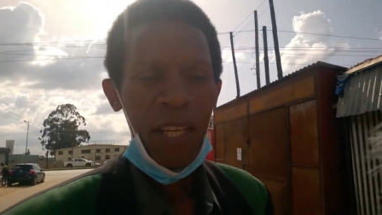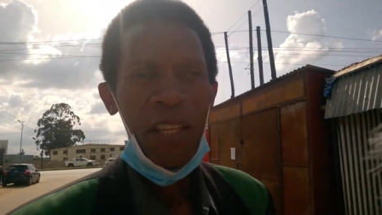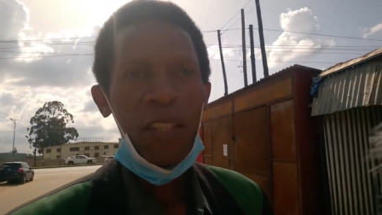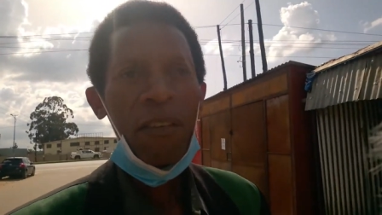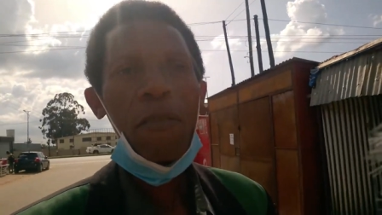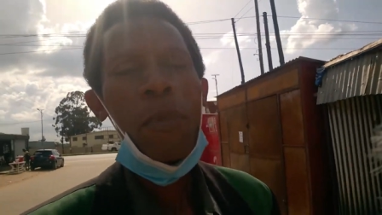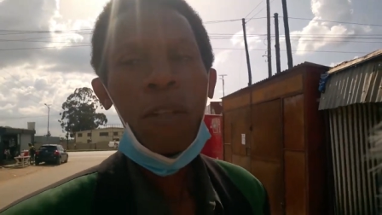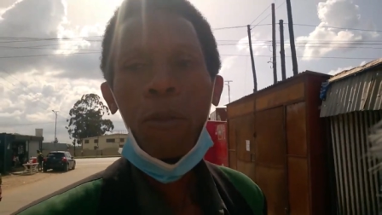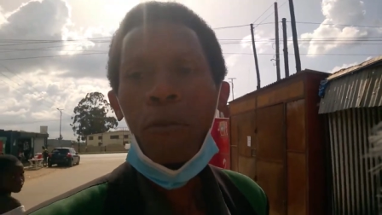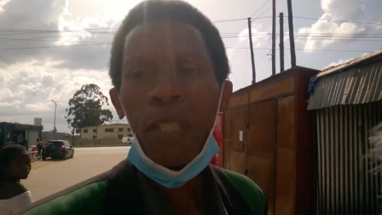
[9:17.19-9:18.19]
he's given me a
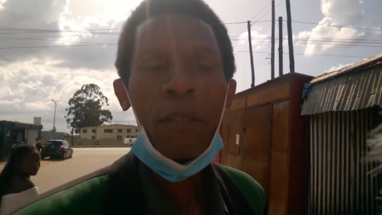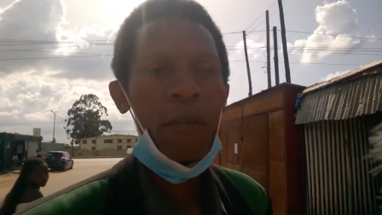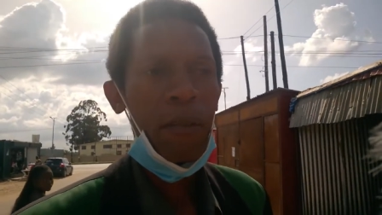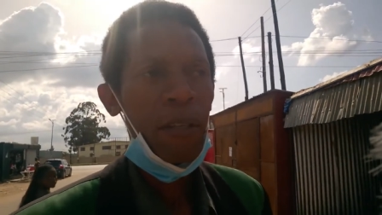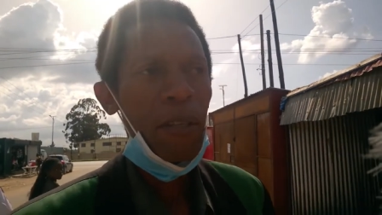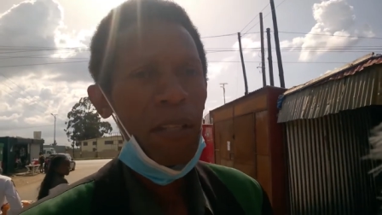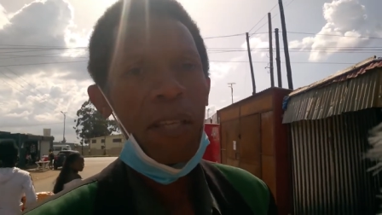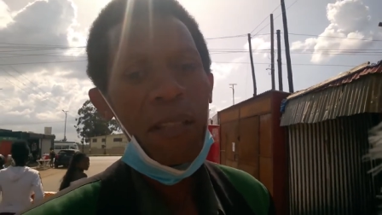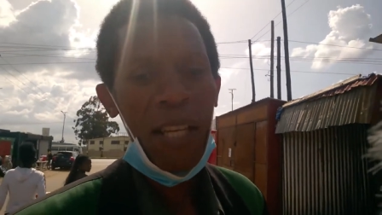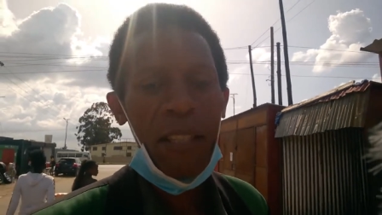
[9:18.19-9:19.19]
good reason. He
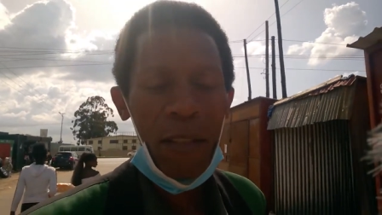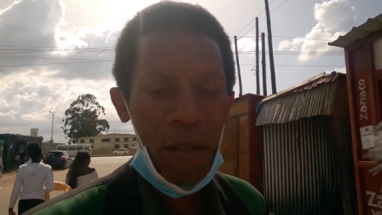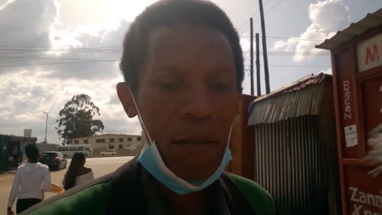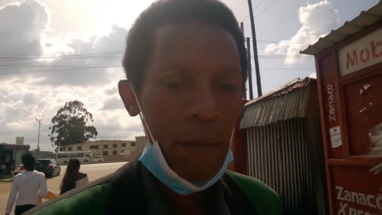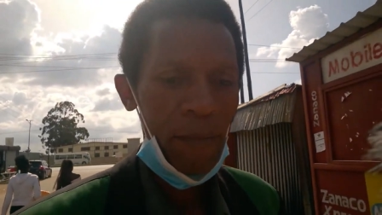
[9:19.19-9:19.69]
says that